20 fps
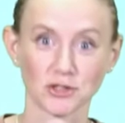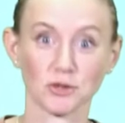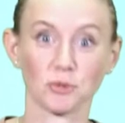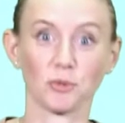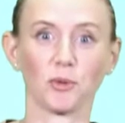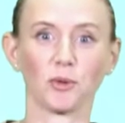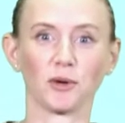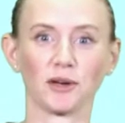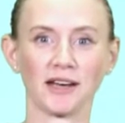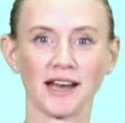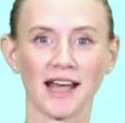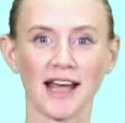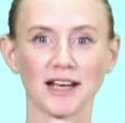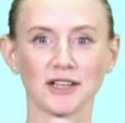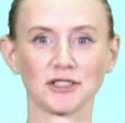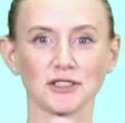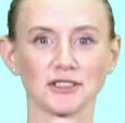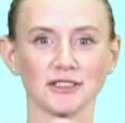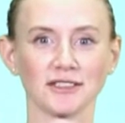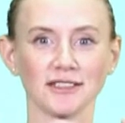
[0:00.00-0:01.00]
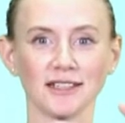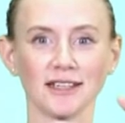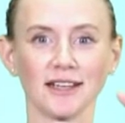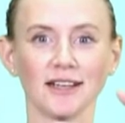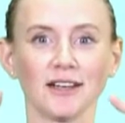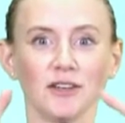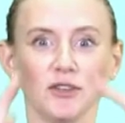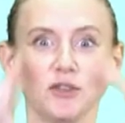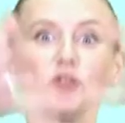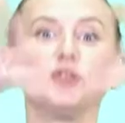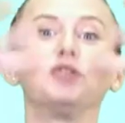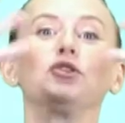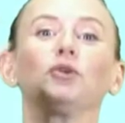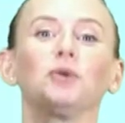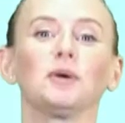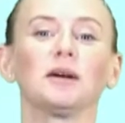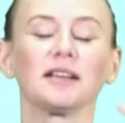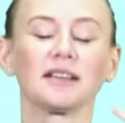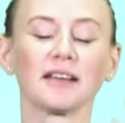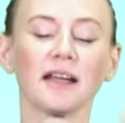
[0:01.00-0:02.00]
toward an action to
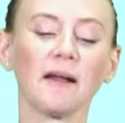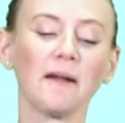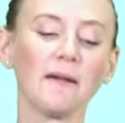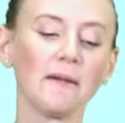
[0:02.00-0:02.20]
do it.